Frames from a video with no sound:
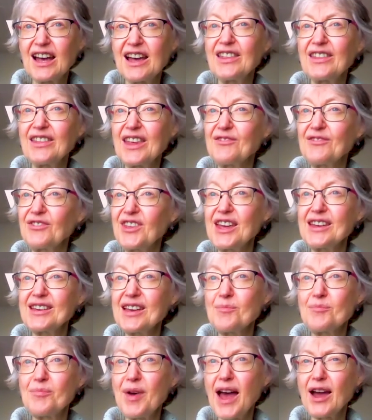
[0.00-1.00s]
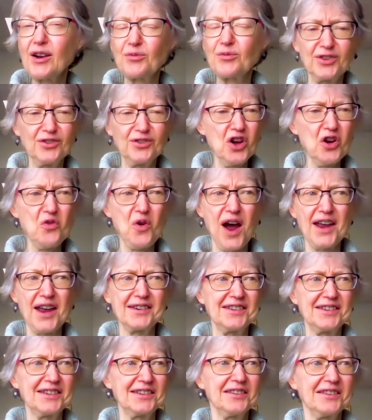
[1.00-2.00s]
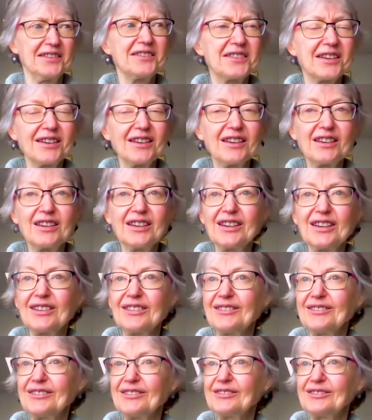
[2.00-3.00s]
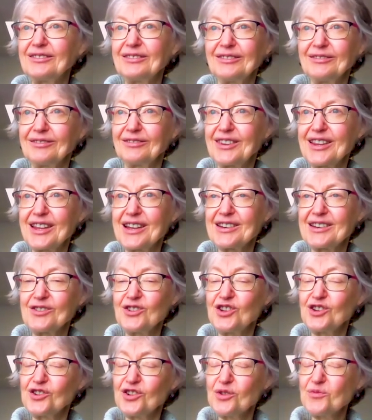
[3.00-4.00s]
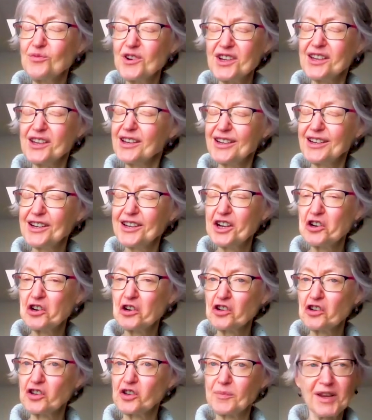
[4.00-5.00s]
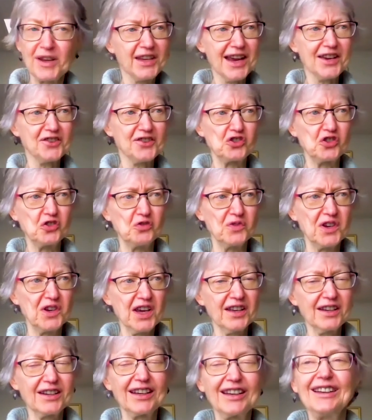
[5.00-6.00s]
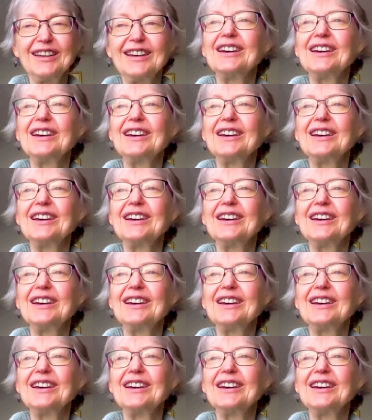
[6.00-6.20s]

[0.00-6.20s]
And if they come back with, no, I didn't, then you don't want to get in an argument. Yes, you did.